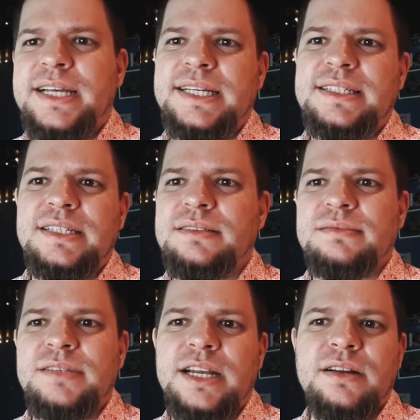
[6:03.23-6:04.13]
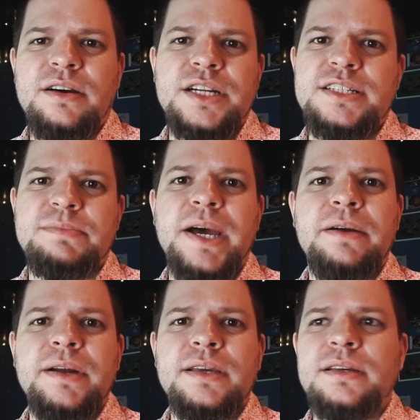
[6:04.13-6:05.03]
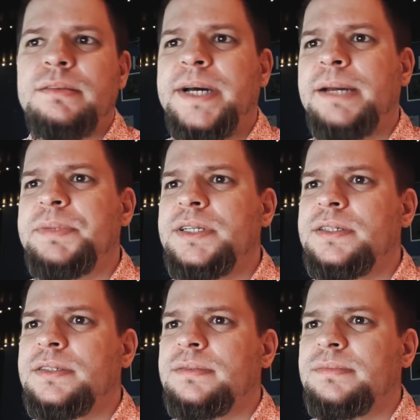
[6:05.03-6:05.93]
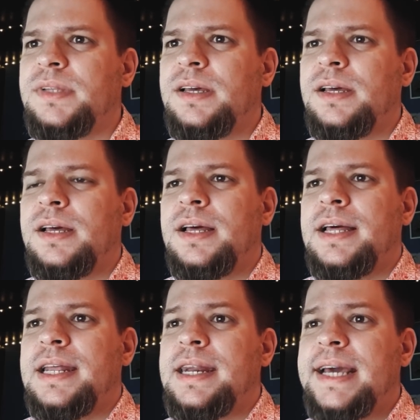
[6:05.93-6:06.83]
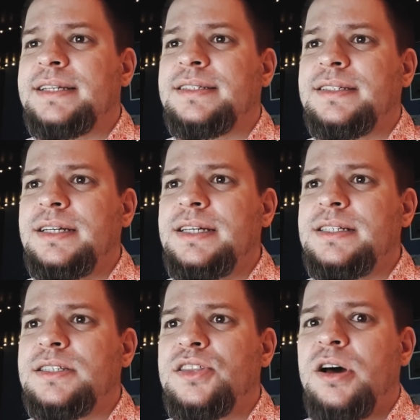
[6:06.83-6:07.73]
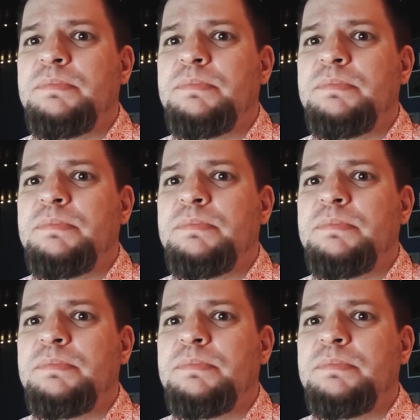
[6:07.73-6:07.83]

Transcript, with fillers: lazy and uninspiring in my opinion. Next is the